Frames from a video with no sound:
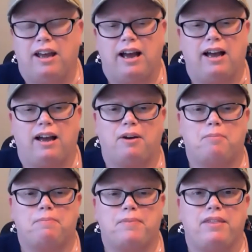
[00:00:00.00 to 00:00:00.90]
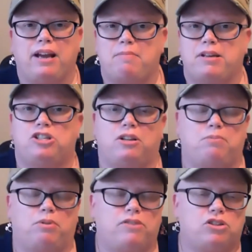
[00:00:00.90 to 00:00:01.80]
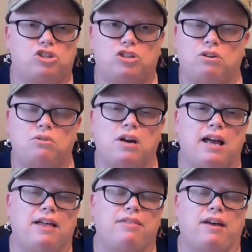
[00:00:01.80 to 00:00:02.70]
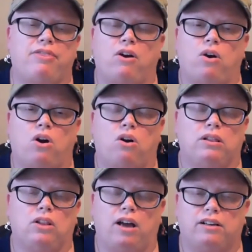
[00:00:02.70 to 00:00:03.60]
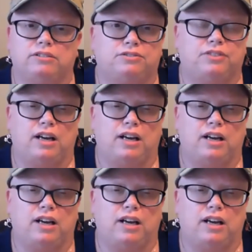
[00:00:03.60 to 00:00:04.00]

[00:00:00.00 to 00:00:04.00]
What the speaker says: I think I mentioned on a previous show that there are a lot of